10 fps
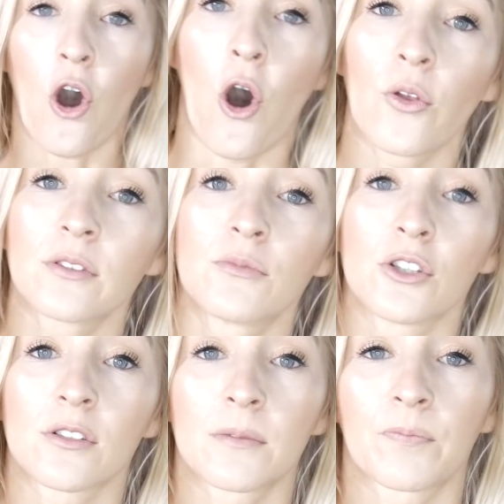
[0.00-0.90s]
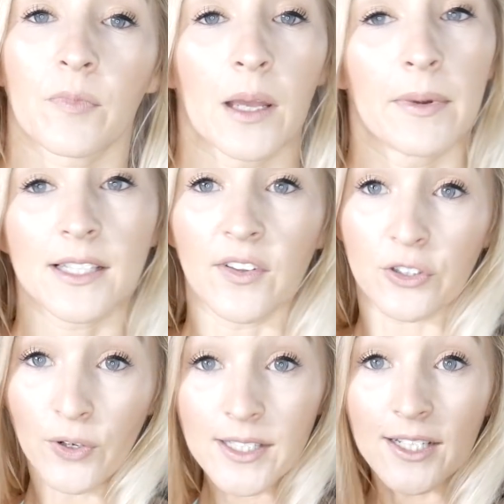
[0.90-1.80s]
all the swimsuits. Because
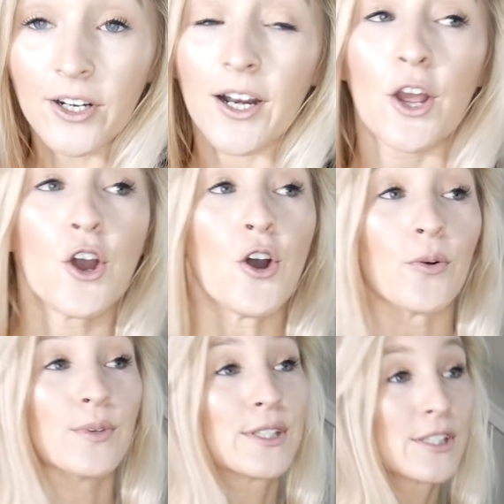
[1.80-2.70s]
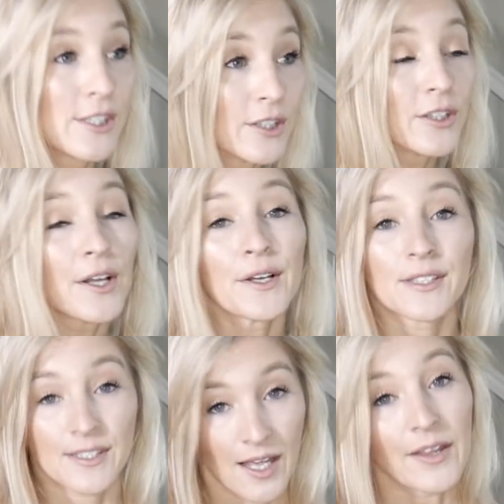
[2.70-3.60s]
Victoria's Secret was still
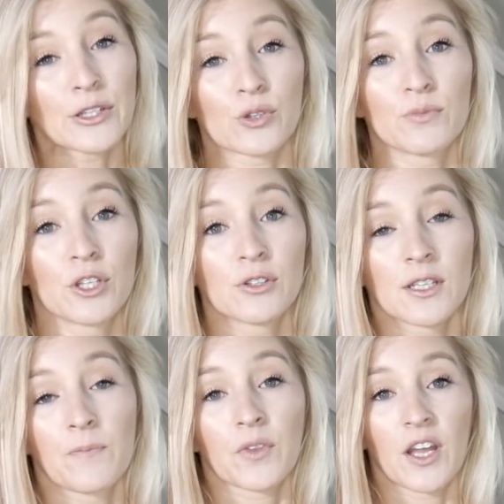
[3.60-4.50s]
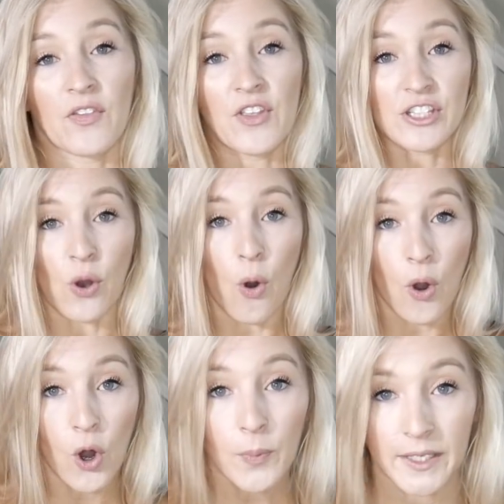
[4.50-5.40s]
selling swimsuits, this
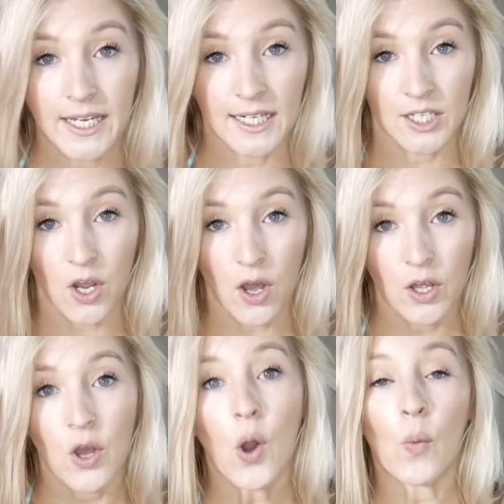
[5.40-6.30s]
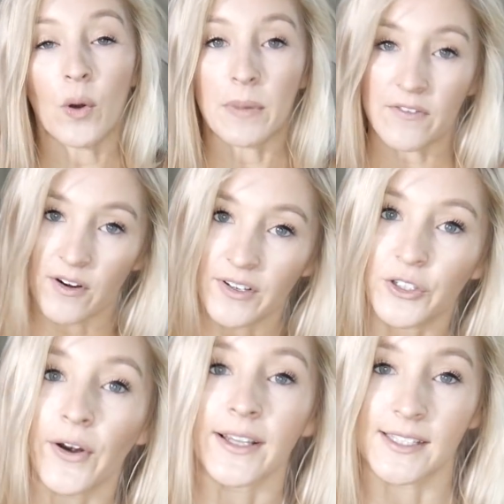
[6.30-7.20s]
whole bikini haul would be from
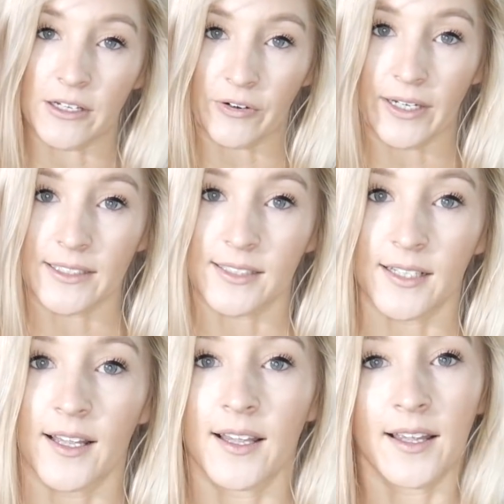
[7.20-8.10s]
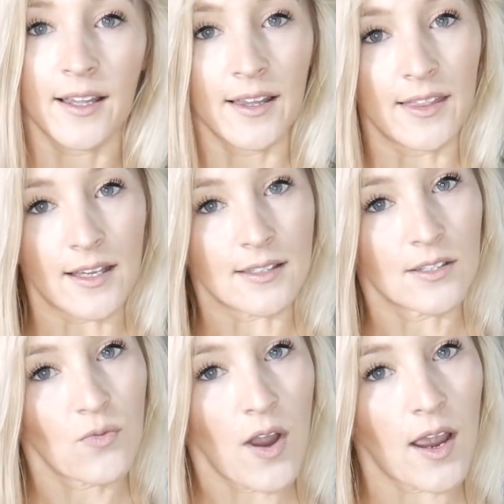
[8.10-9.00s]
Victoria's Secret. This
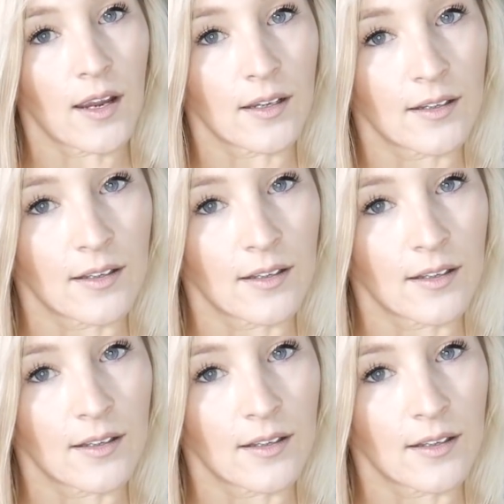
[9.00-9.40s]
is why.